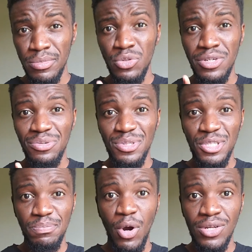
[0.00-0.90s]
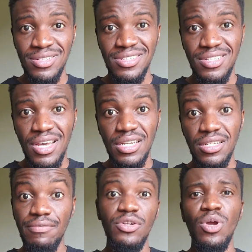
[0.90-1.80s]
doing a response to
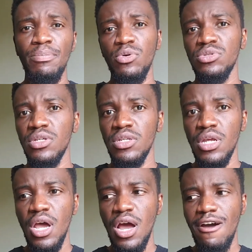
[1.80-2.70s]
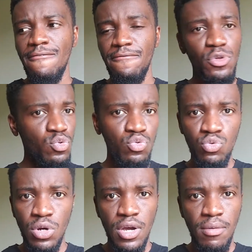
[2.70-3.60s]
the video I posted a few
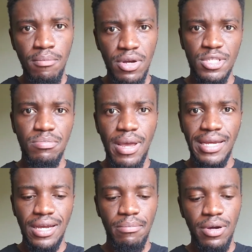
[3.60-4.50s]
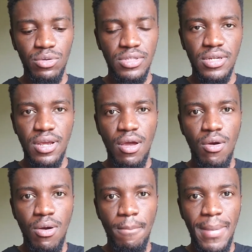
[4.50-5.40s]
months back about
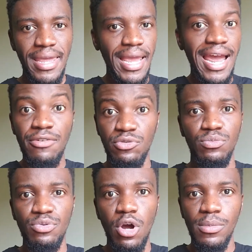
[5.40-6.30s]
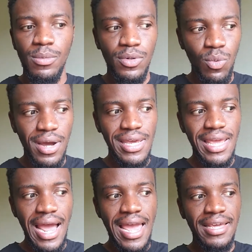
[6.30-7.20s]
my iPhone problem and
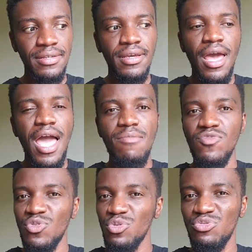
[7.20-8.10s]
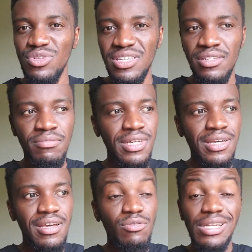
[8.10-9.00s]
why I don't really
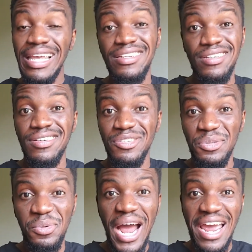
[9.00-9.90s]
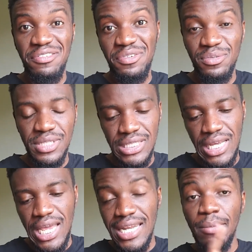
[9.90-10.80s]
relate to
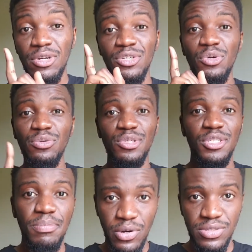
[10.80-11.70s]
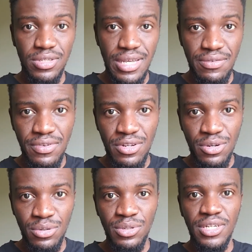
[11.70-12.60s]
iPhones. And I'm going to do a response to that video